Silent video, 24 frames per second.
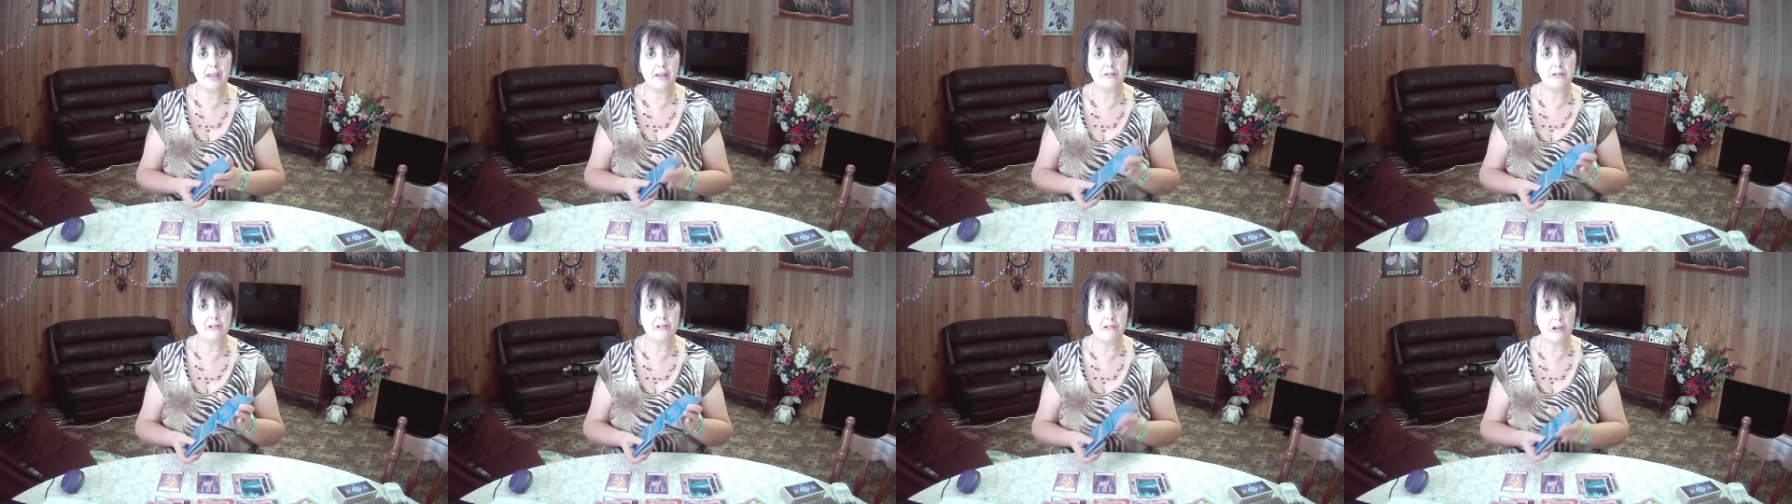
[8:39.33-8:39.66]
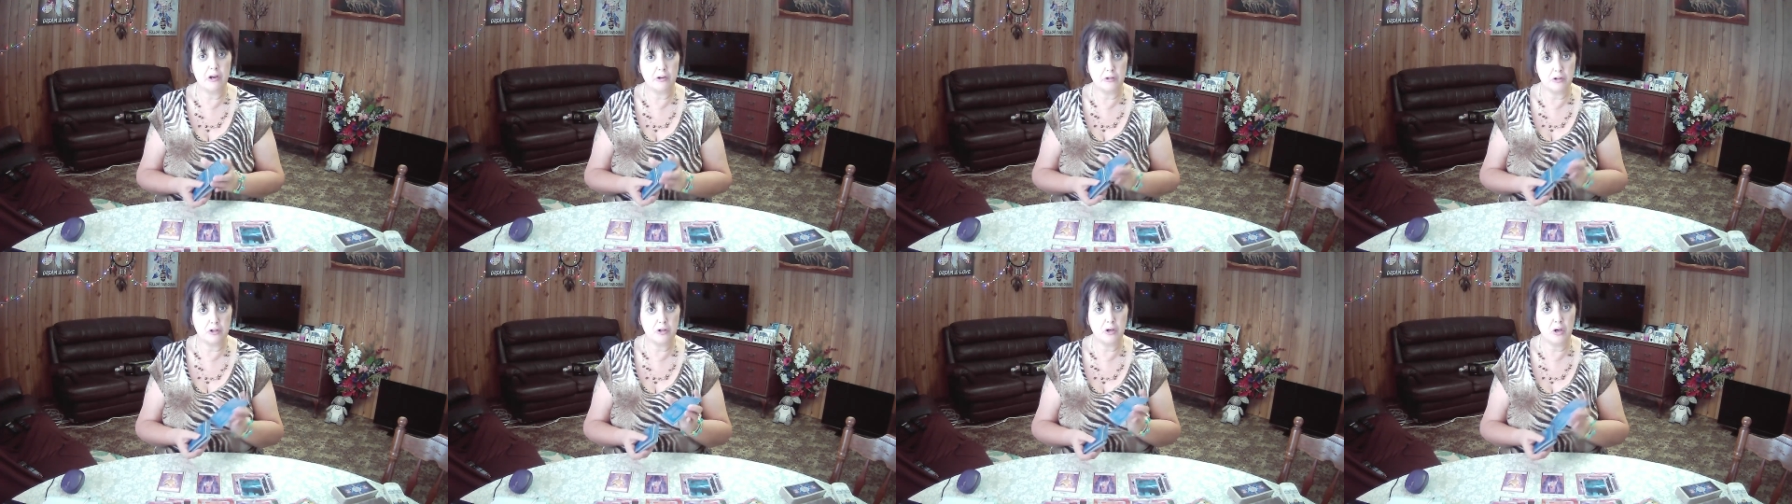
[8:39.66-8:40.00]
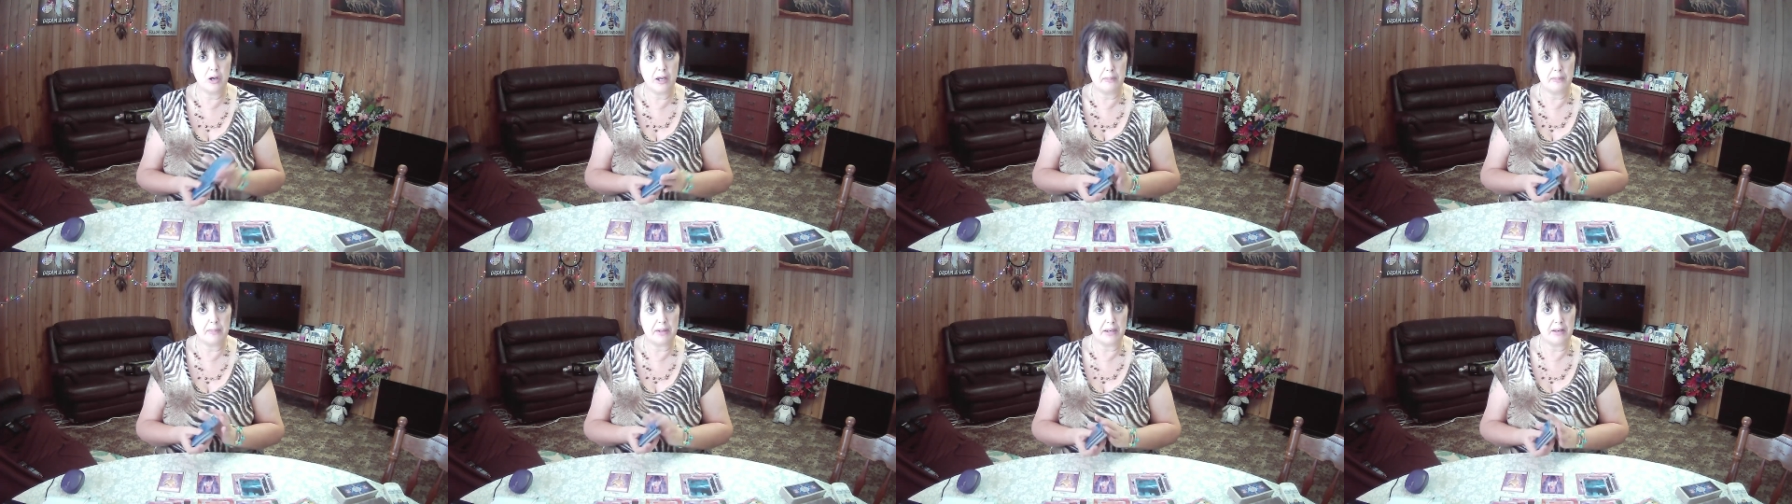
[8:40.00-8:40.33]
in your own
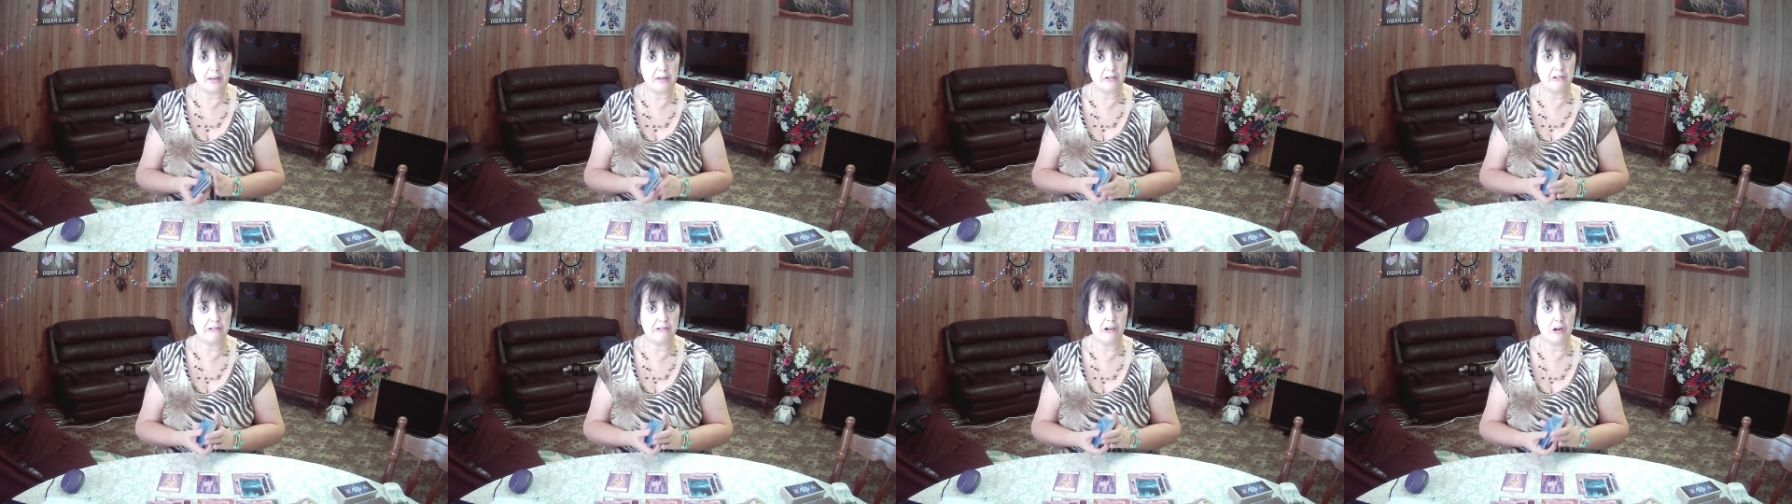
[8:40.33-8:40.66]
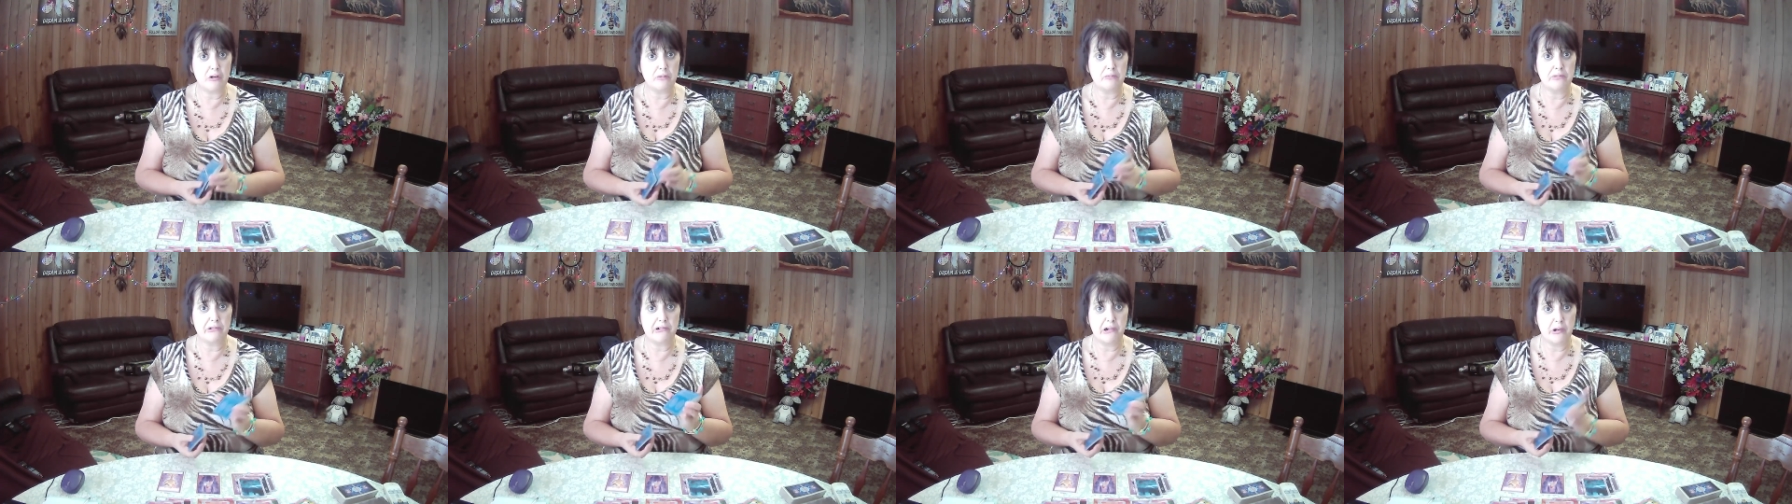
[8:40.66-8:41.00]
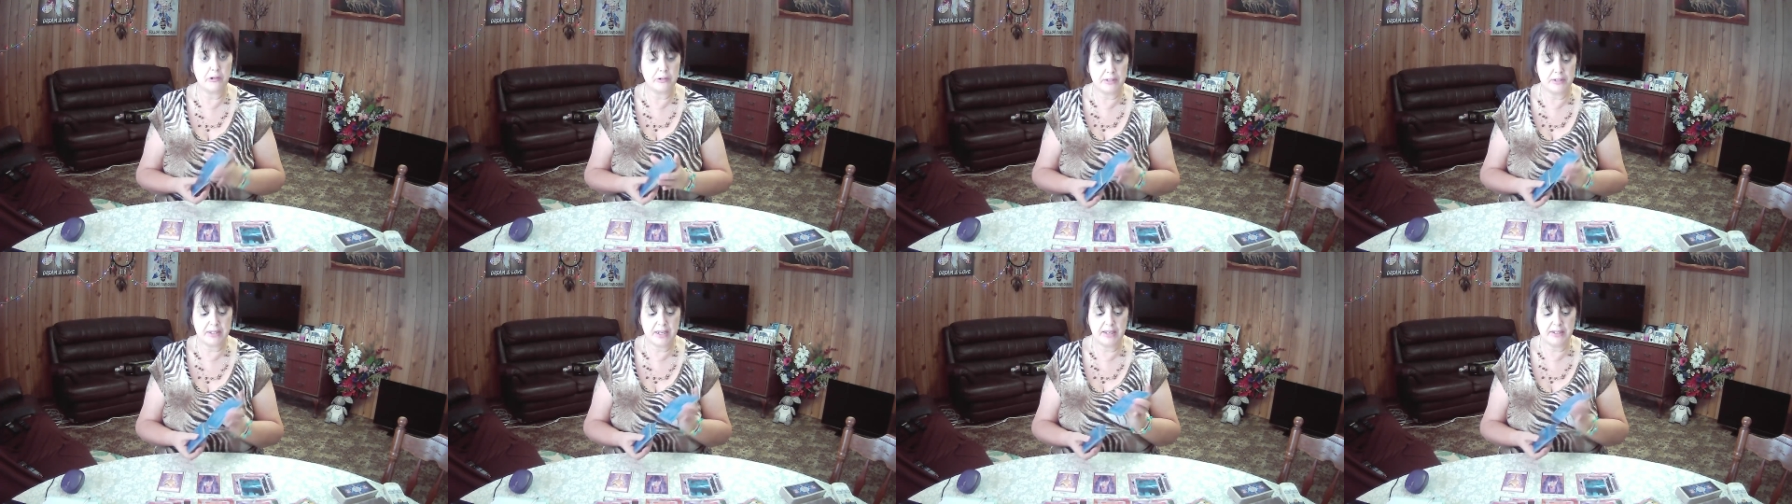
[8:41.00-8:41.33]
time and in your own
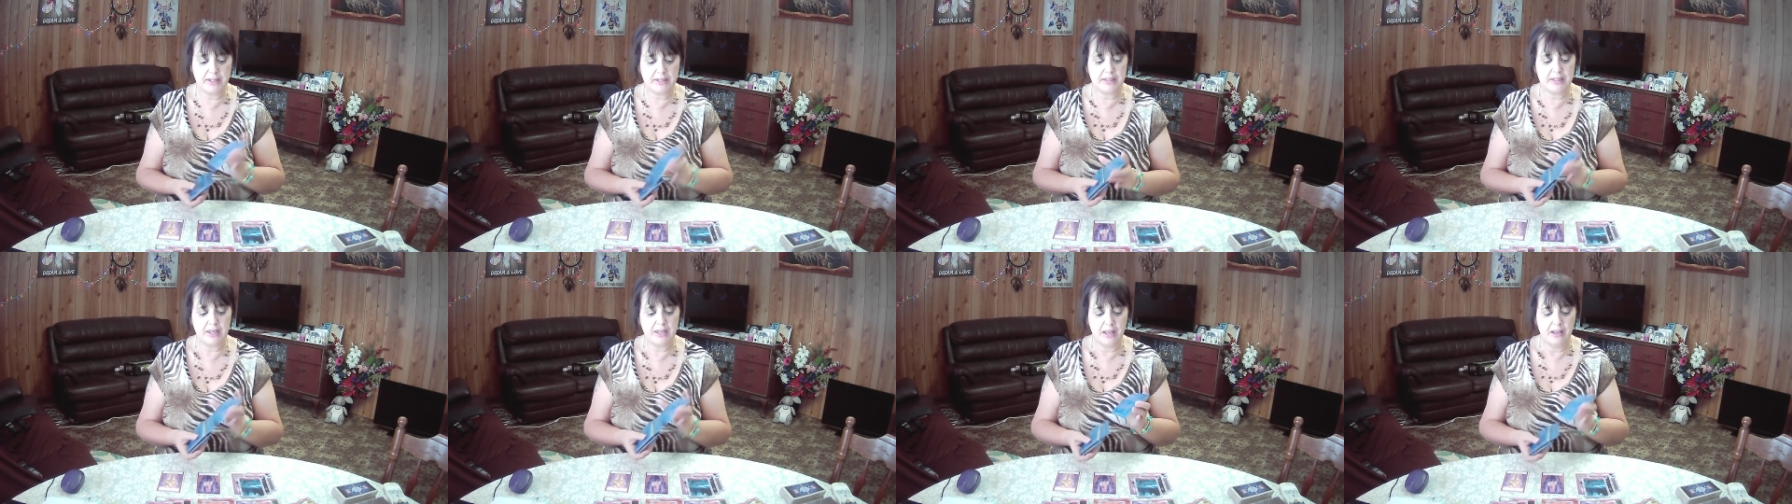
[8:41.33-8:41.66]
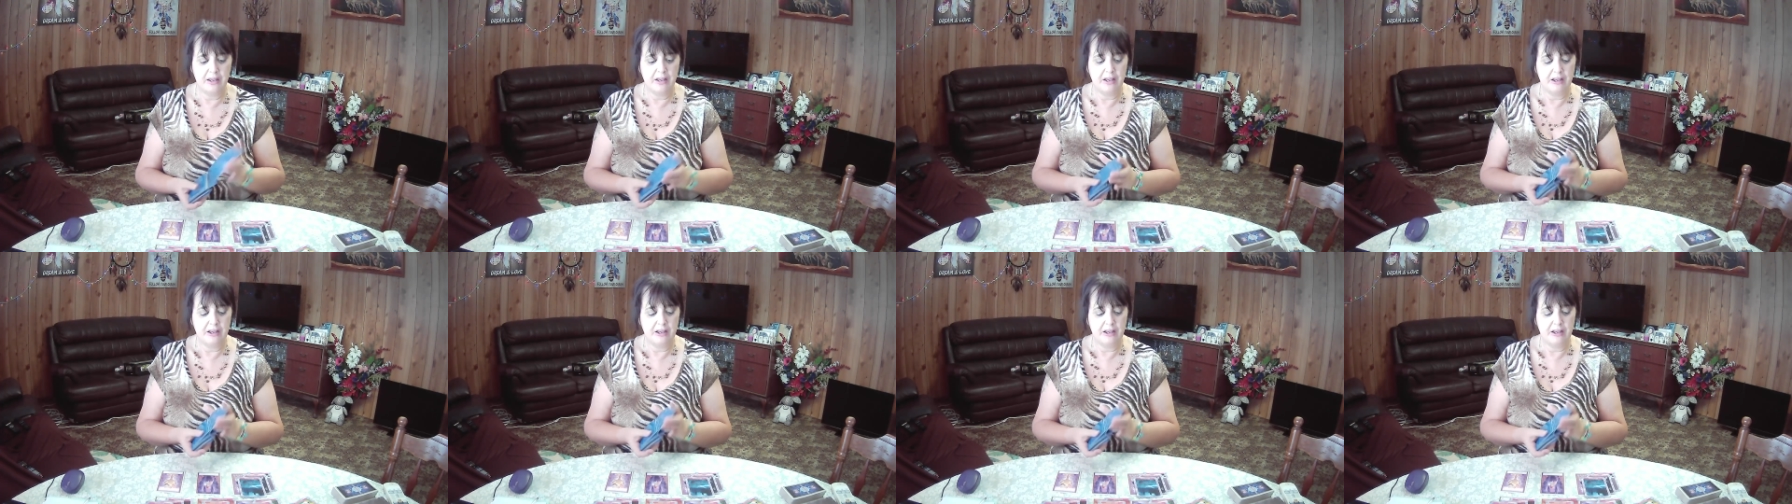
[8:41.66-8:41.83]
process